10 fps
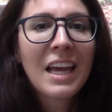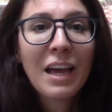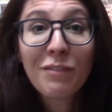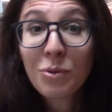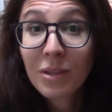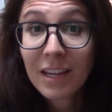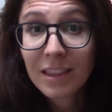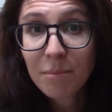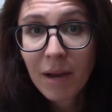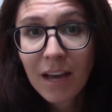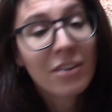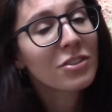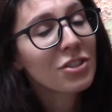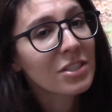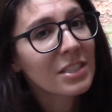If you would like the pattern,
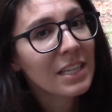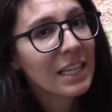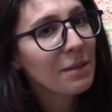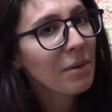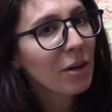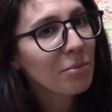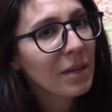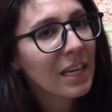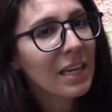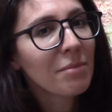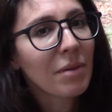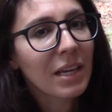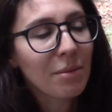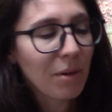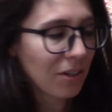just email me. My
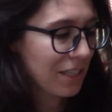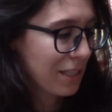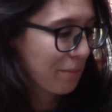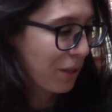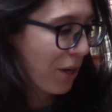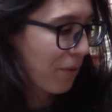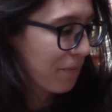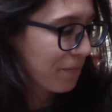email is below.